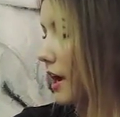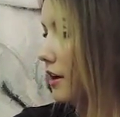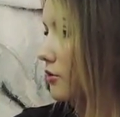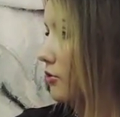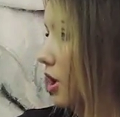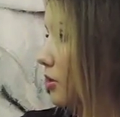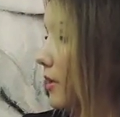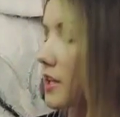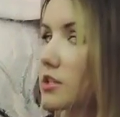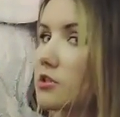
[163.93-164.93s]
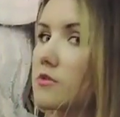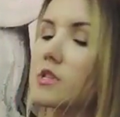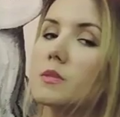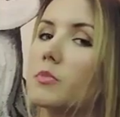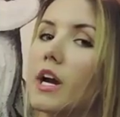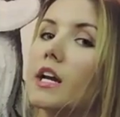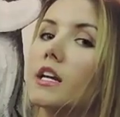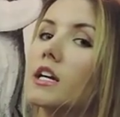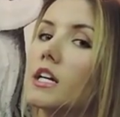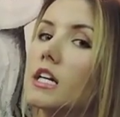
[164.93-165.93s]
right or wrong way to do this
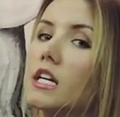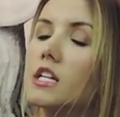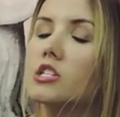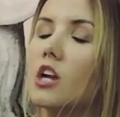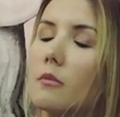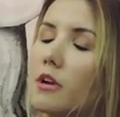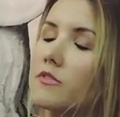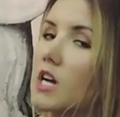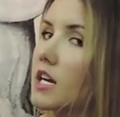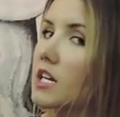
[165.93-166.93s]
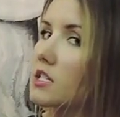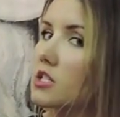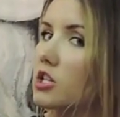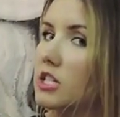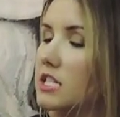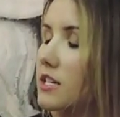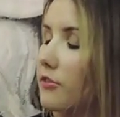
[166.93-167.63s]
braid. Each time I've done it, it's looked